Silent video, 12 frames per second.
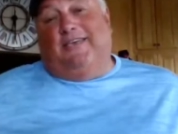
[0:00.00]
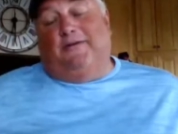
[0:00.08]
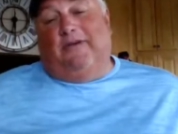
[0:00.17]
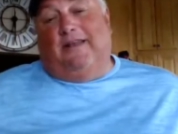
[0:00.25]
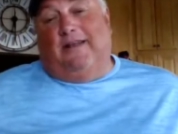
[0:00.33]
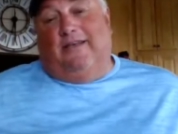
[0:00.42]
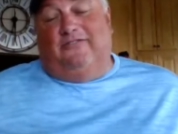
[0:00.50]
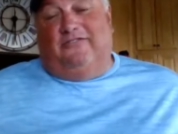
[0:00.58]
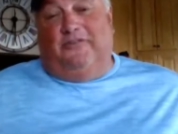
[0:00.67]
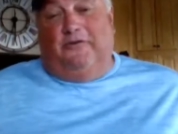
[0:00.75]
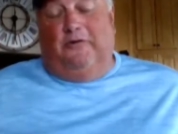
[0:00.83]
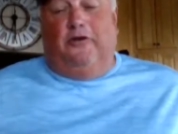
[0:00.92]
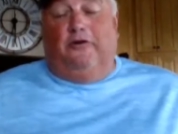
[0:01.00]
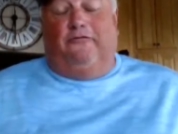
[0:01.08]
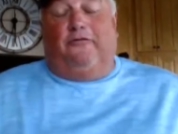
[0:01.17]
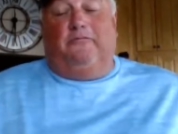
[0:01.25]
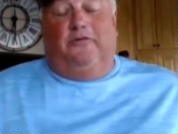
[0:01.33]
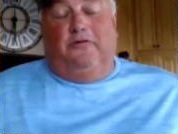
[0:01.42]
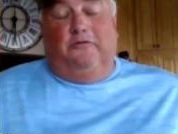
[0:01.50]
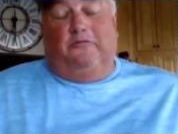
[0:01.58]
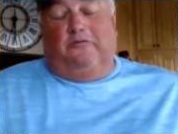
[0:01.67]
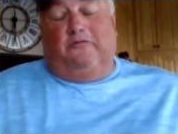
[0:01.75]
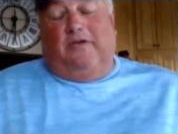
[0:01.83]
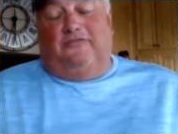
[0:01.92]
arenas. You, you're from
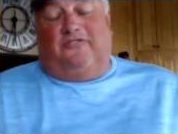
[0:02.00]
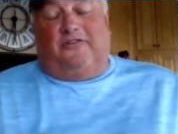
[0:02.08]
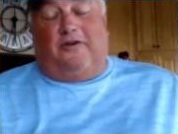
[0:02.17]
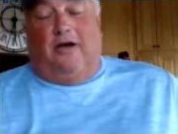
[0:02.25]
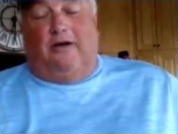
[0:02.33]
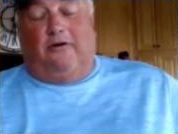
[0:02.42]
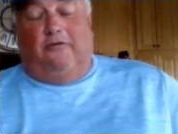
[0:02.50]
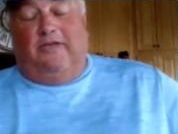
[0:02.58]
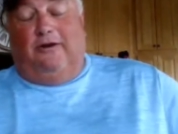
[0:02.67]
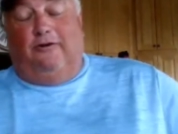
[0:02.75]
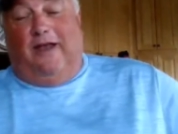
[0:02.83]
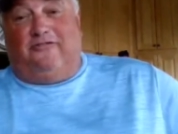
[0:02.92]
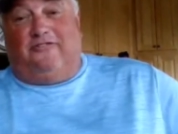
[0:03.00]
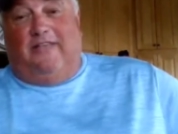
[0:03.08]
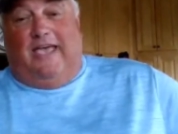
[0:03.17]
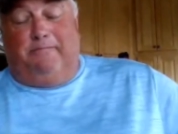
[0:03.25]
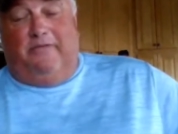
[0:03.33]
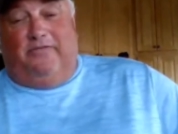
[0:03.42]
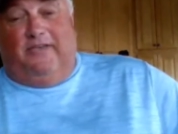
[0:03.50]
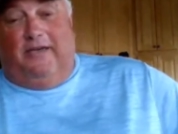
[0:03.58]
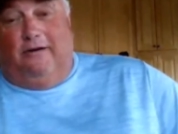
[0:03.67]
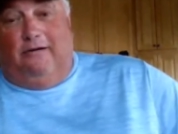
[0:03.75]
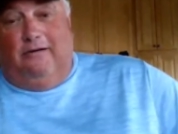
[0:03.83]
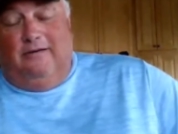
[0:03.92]
you're in Chicago, the International
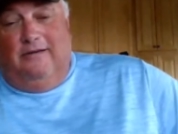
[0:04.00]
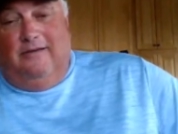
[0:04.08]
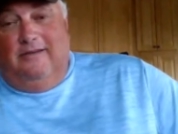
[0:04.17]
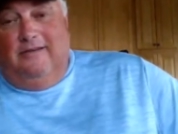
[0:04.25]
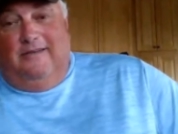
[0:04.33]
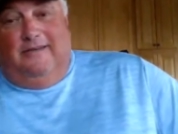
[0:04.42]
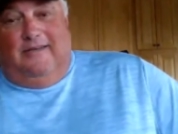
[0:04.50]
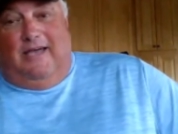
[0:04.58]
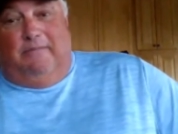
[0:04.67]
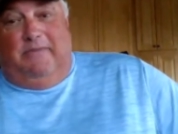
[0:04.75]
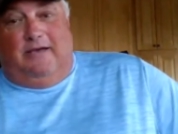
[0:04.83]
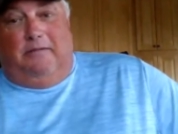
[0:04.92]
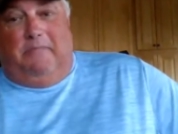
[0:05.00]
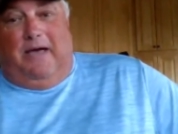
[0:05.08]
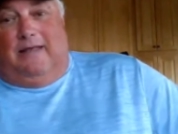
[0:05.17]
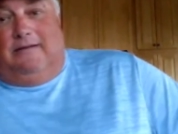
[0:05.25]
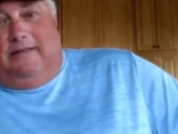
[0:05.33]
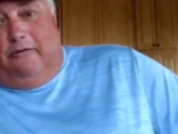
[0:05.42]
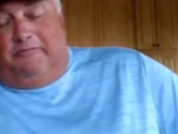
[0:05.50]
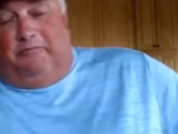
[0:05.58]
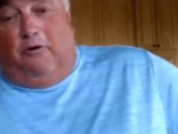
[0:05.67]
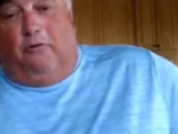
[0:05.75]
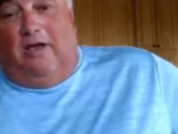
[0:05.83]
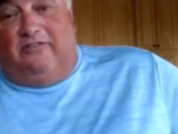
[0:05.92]
Amphitheater. I mean, yeah. there was
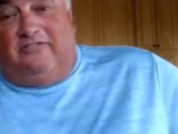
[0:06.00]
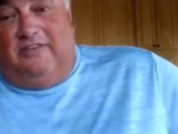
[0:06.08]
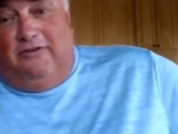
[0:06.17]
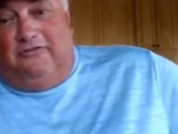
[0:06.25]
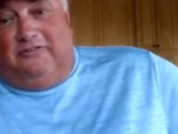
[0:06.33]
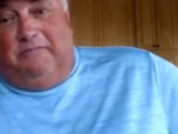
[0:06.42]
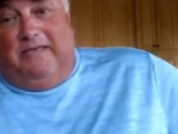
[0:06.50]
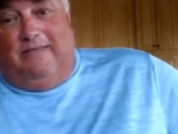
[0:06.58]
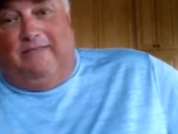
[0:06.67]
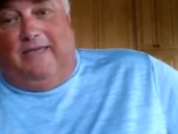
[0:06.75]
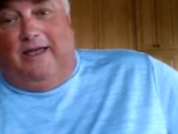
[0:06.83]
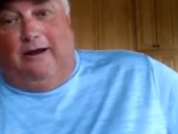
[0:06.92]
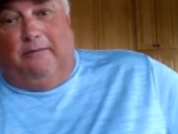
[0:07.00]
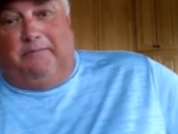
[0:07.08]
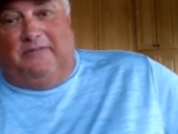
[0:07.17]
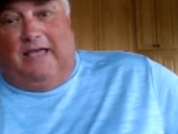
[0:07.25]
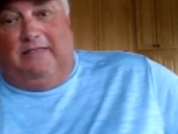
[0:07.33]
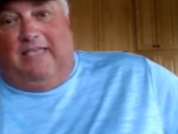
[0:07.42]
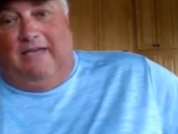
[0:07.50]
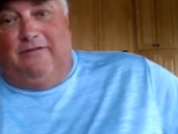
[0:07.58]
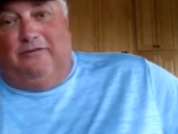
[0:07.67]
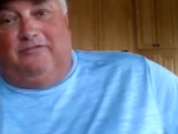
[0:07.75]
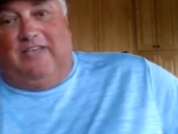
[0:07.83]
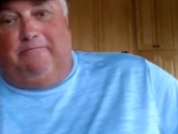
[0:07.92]
pro wrestling used to be in there, but that, they haven't
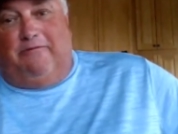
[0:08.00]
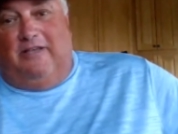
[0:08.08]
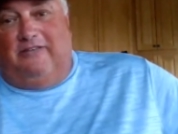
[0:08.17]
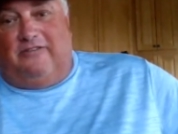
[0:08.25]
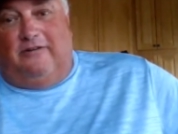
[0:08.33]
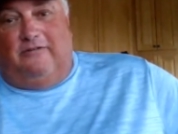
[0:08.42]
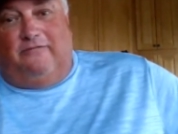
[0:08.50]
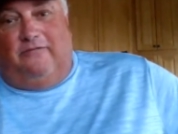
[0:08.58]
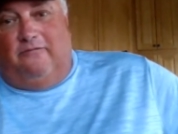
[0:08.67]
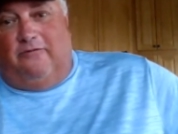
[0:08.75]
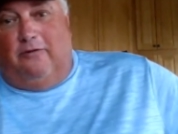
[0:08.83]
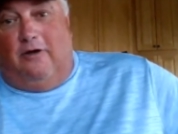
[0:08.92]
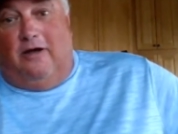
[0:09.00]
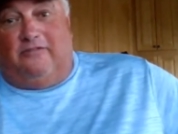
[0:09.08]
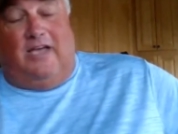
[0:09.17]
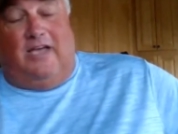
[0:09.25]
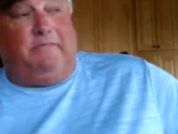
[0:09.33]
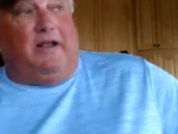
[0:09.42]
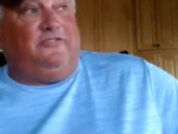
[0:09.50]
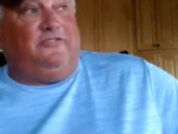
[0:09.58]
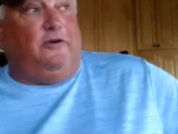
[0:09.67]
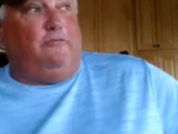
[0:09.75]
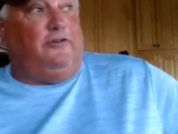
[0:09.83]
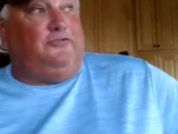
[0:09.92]
used that place in, for a long time. But I saw
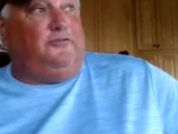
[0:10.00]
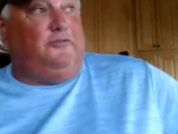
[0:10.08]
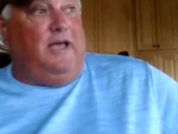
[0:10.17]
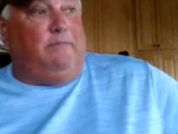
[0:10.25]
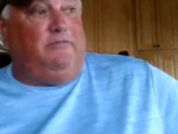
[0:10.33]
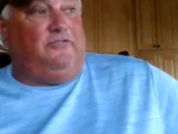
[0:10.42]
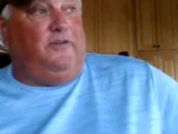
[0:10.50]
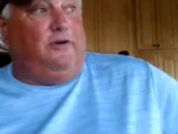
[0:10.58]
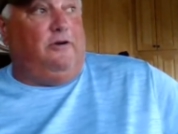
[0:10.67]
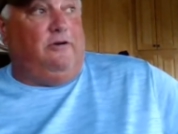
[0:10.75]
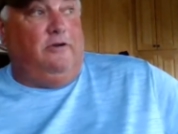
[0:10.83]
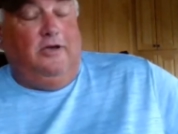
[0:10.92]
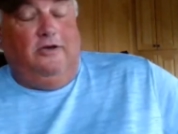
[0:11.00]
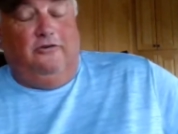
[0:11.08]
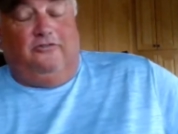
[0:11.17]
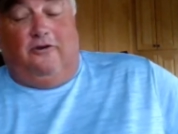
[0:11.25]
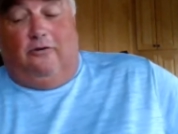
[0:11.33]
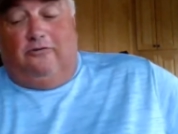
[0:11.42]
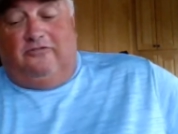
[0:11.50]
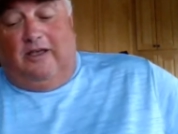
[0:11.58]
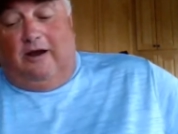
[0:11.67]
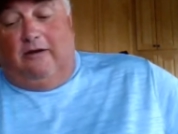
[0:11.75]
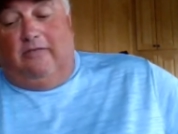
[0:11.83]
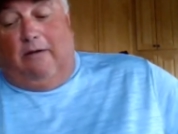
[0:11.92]
Rush Through the Hemisphere shows
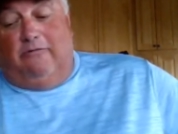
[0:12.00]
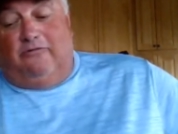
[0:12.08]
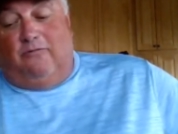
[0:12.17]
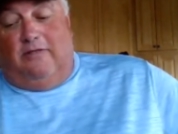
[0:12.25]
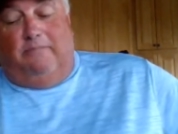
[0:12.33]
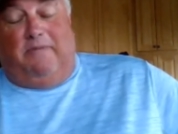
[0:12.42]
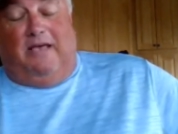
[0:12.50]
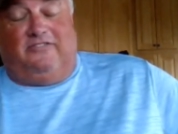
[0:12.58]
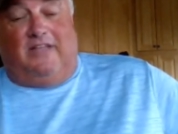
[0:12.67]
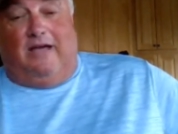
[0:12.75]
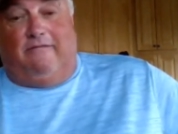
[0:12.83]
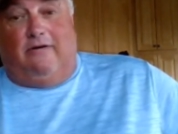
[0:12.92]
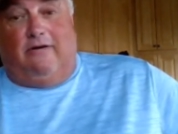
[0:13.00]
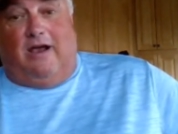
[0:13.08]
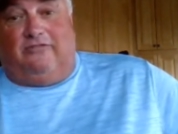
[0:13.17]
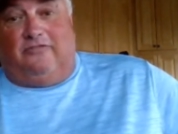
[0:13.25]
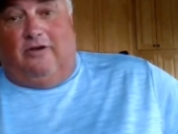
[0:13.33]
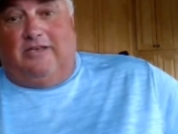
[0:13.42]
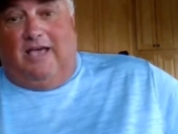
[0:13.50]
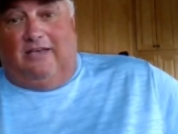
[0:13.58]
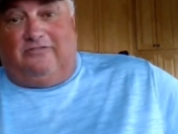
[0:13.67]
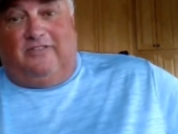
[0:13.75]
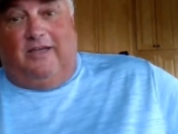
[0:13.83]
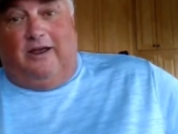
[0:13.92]
there. That was one of the best ever. I saw
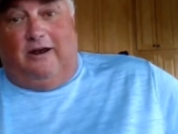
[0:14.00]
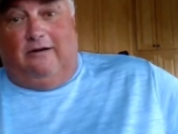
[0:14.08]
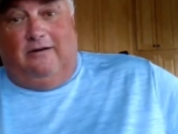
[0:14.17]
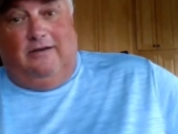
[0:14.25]
Yes there.